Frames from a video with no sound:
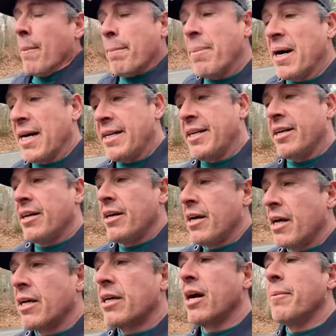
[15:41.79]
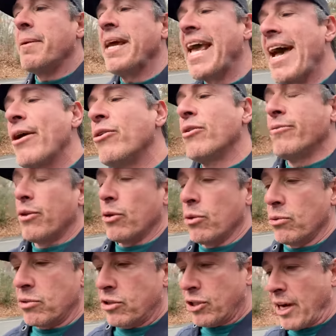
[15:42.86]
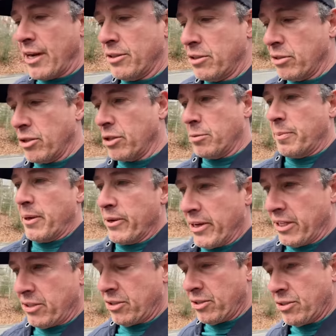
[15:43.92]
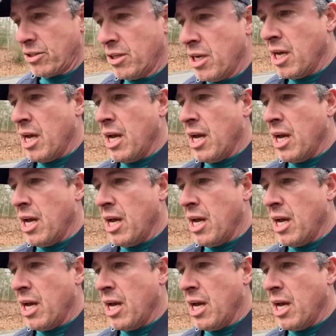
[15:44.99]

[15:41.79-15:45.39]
But coming out of those childhood experiences,